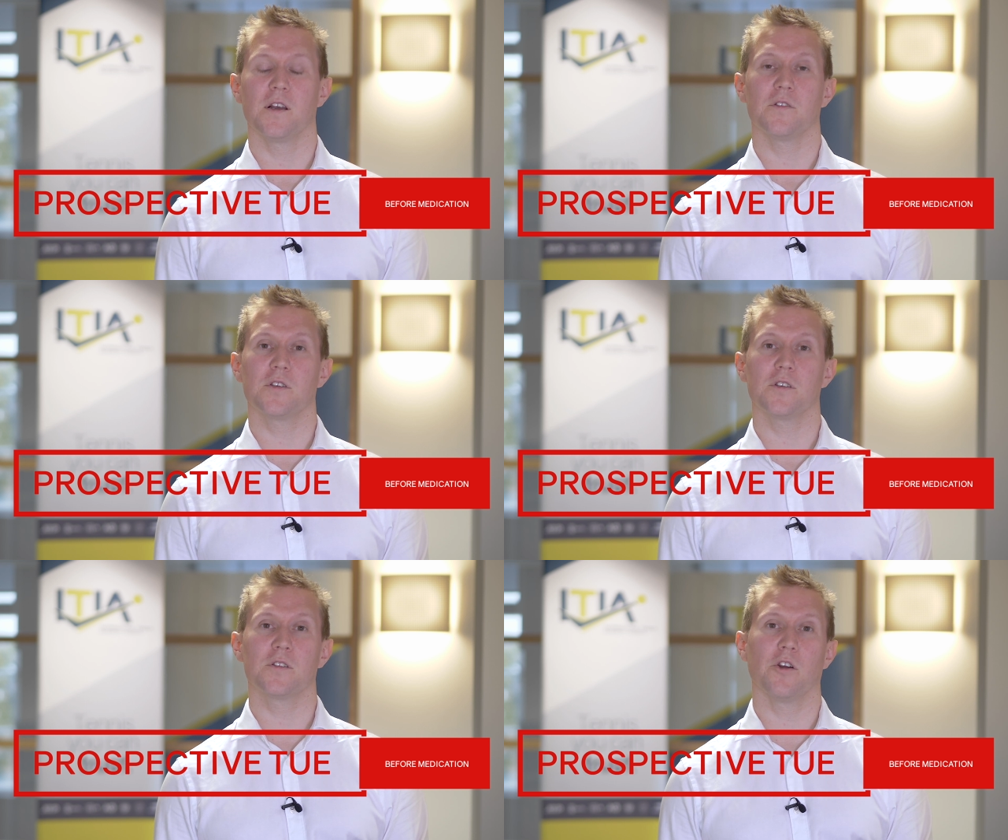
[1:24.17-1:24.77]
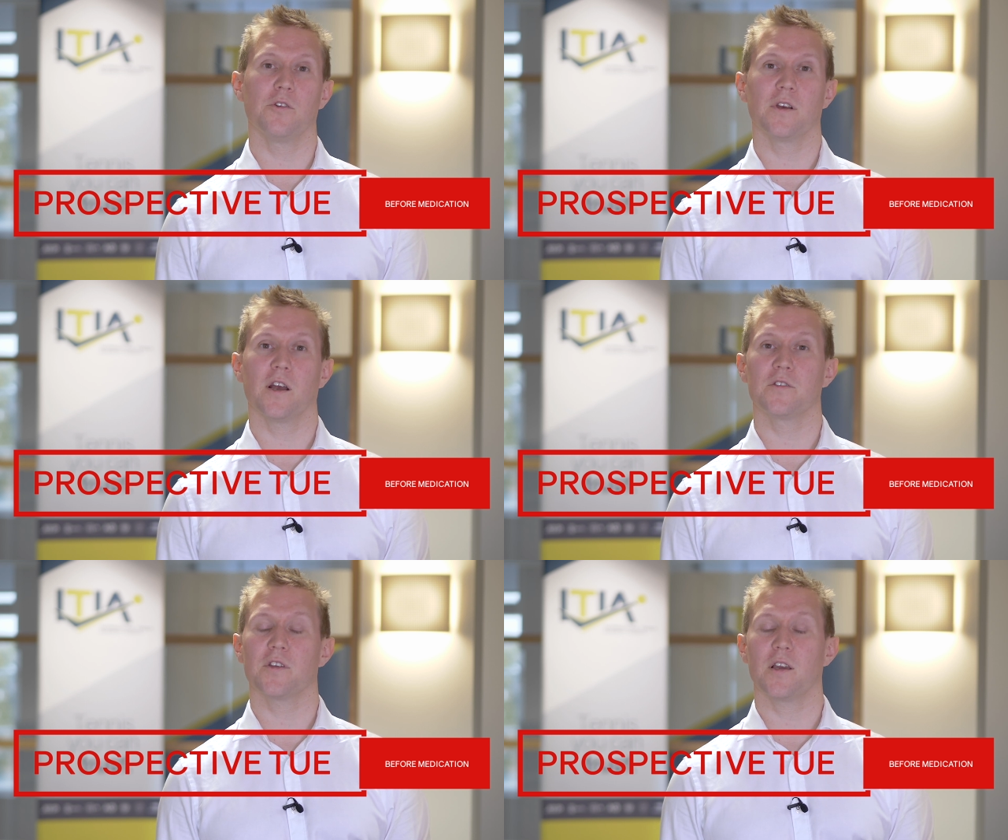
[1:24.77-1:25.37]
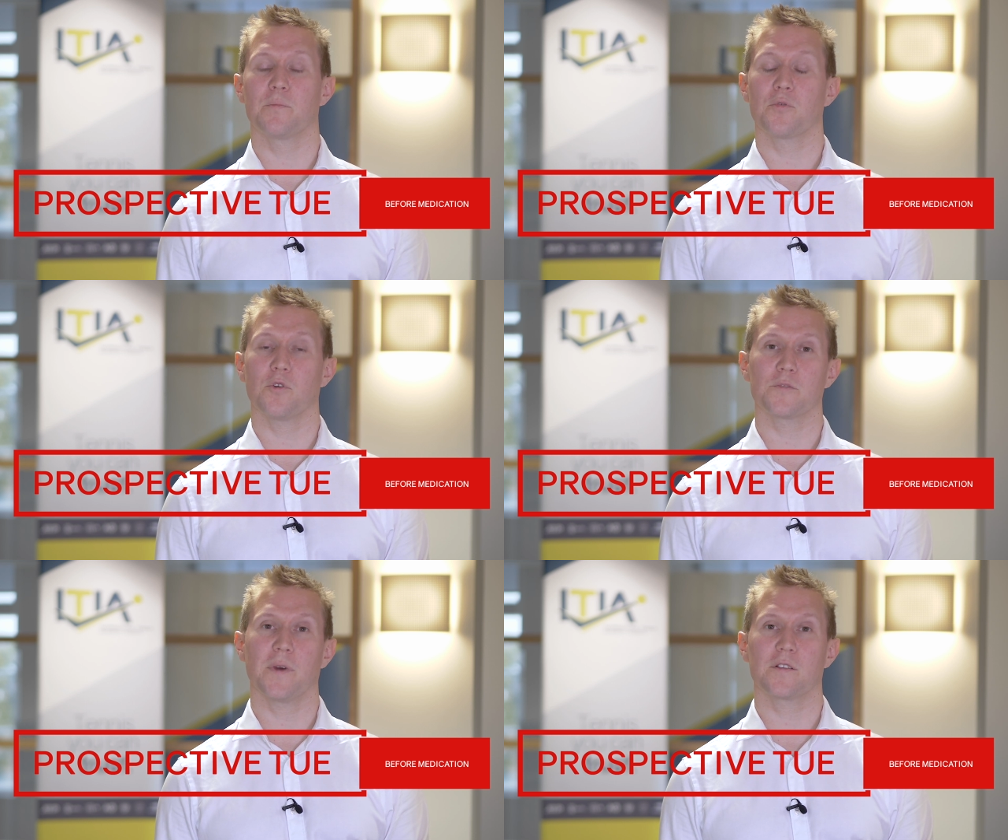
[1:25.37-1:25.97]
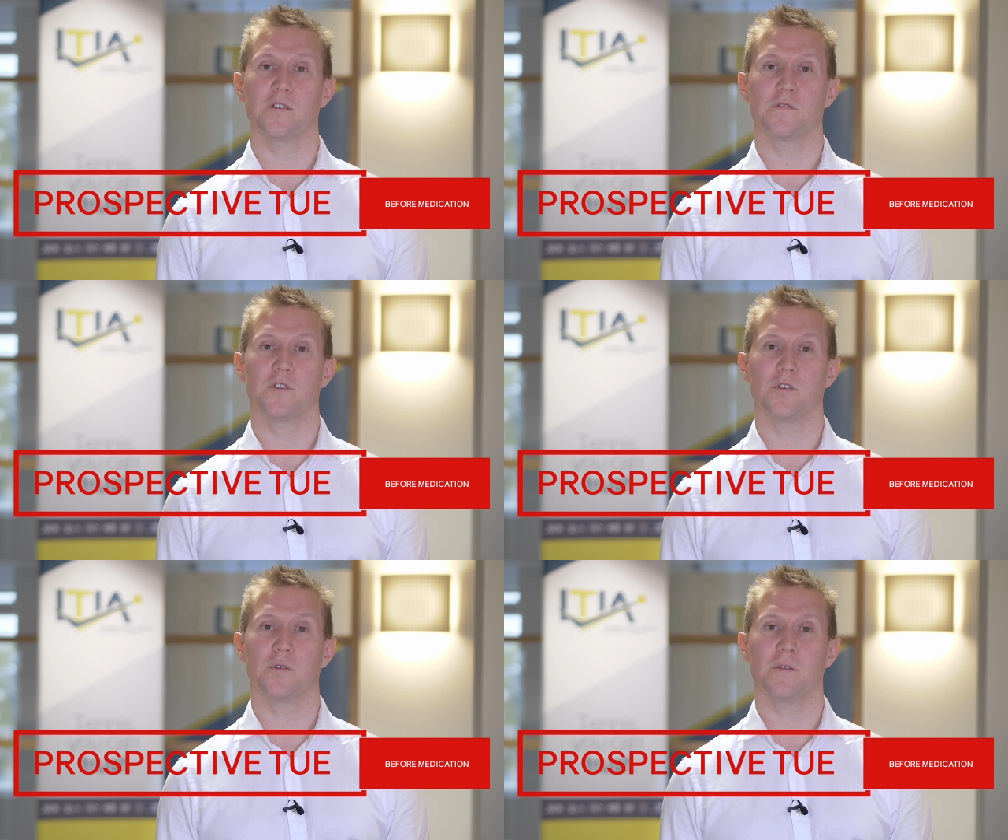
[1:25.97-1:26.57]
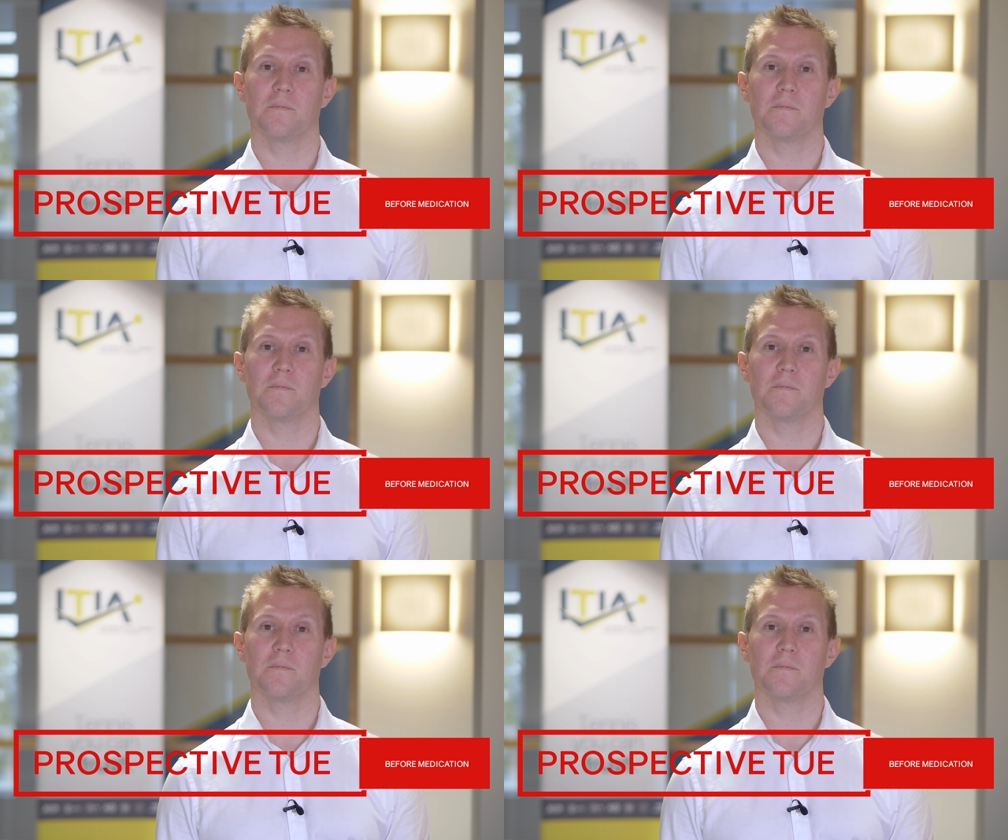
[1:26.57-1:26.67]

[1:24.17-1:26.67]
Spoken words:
This is known as a prospective TUE.